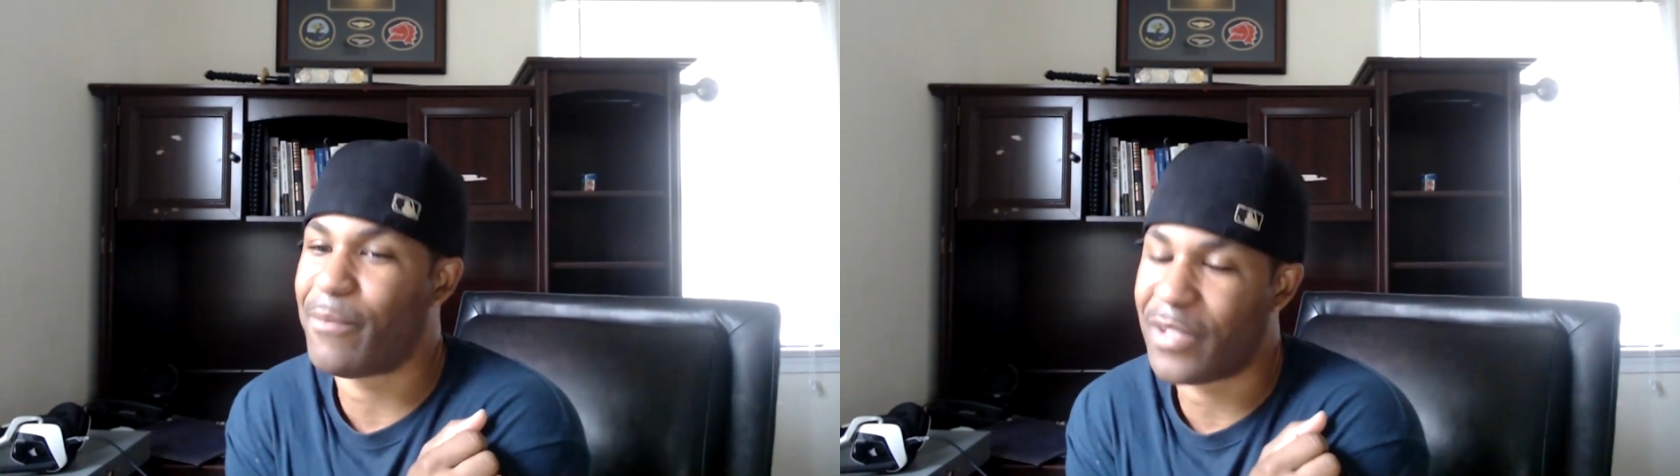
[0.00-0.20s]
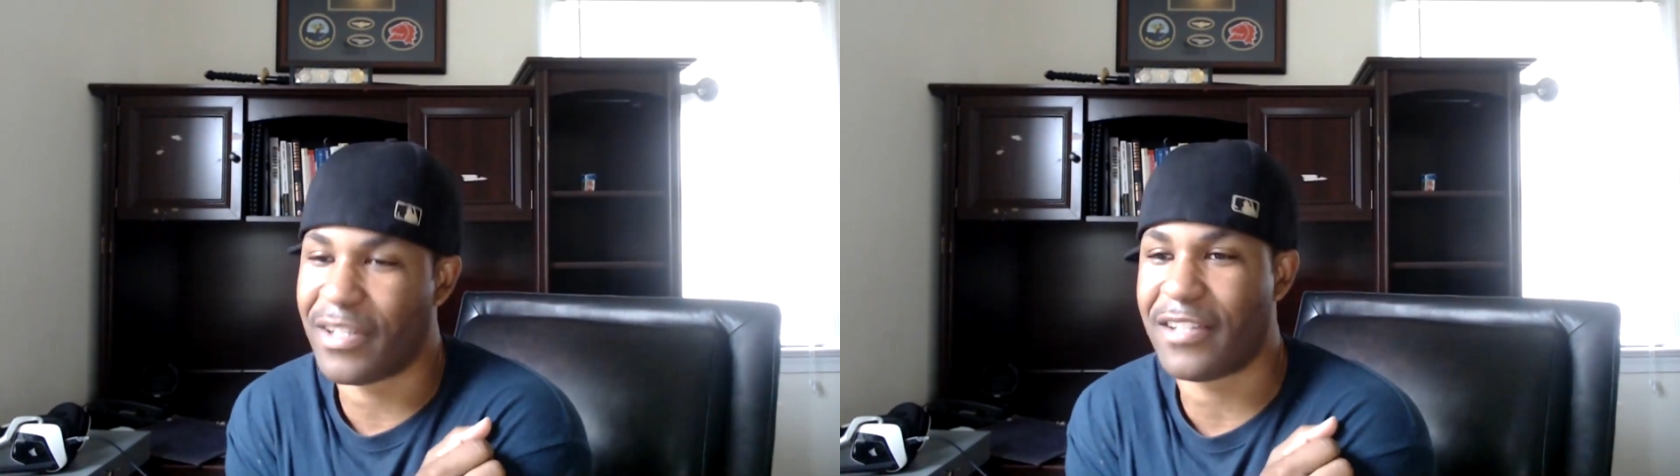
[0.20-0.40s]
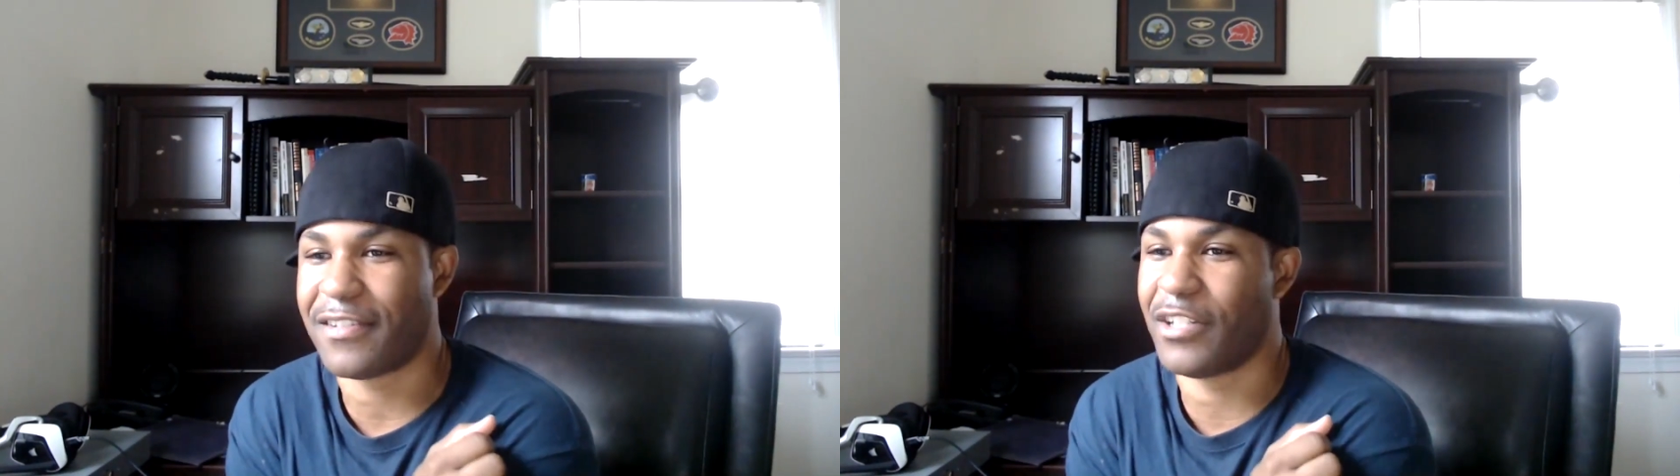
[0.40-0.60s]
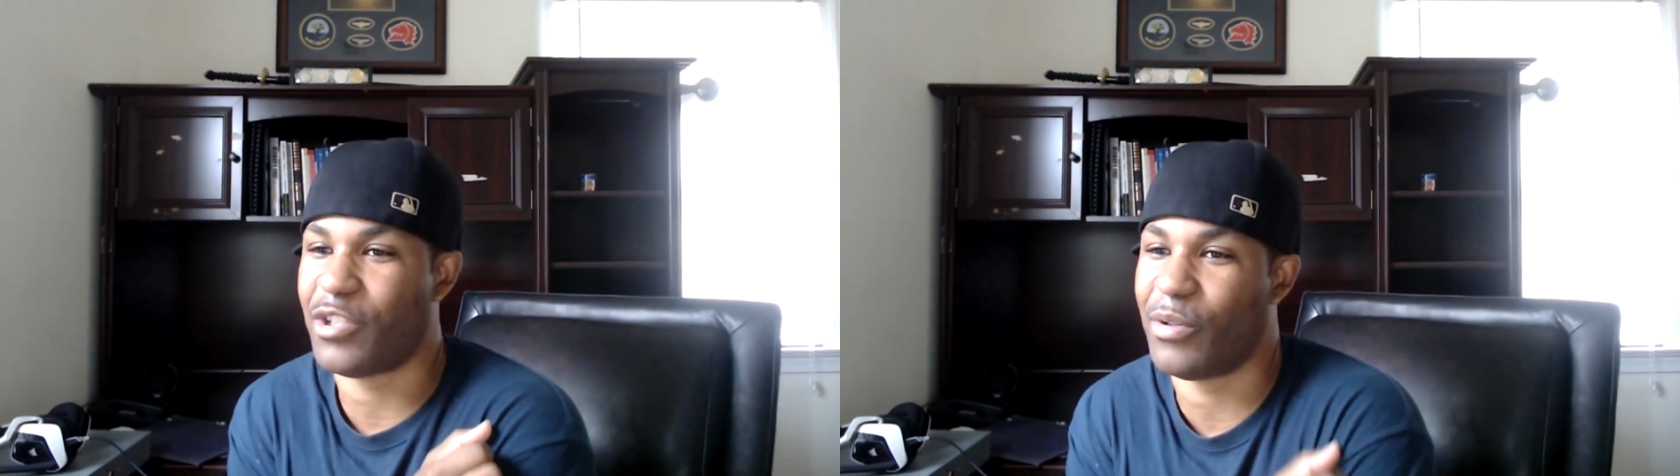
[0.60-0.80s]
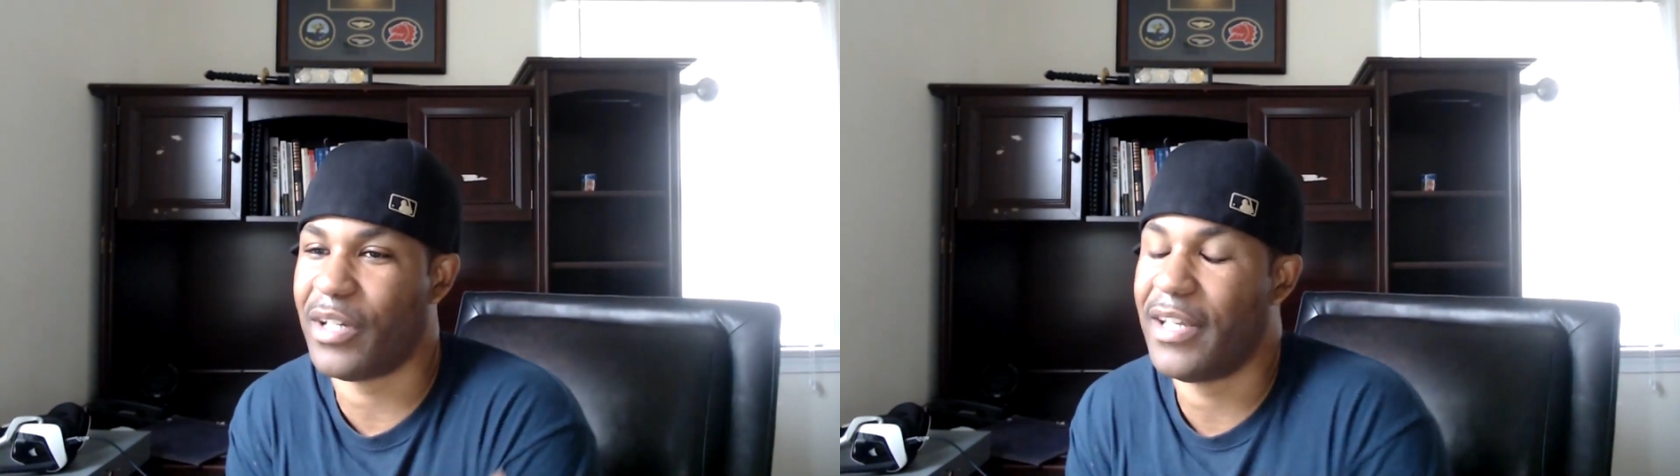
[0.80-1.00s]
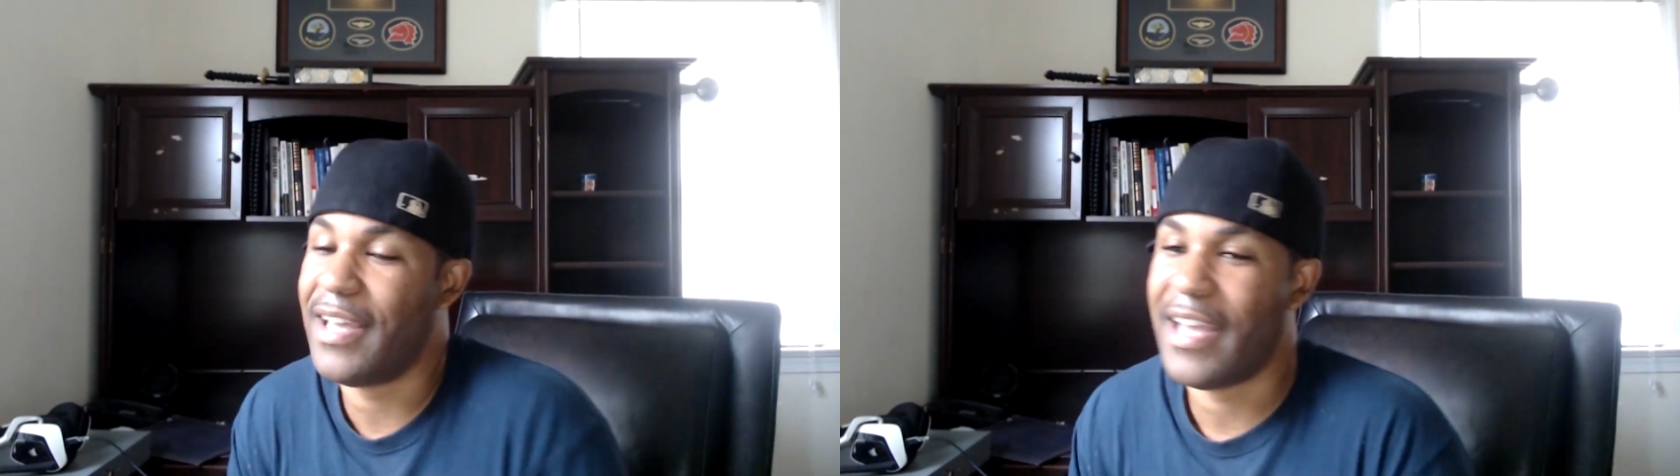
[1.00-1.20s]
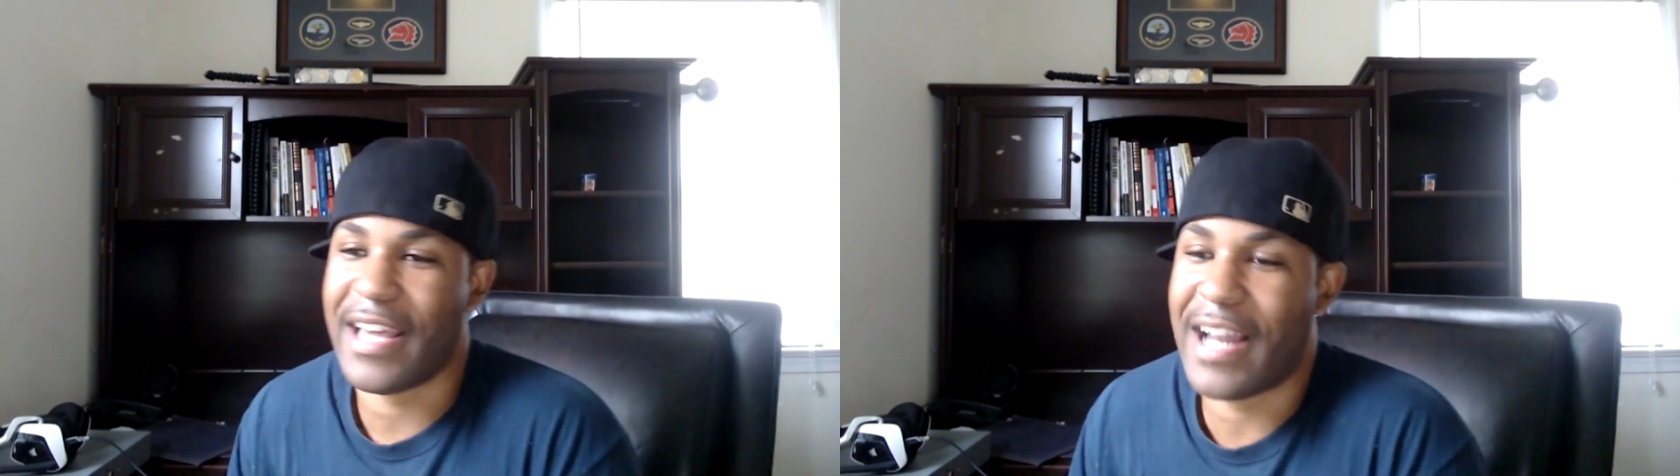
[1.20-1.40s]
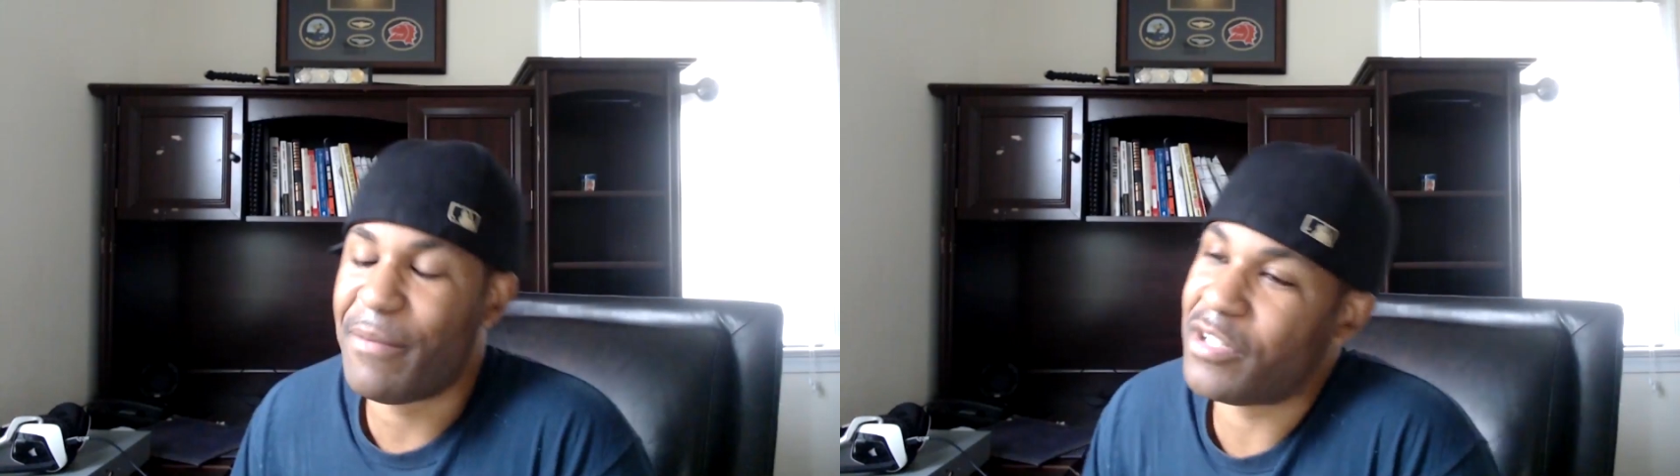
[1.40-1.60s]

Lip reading: I'm listening to it, and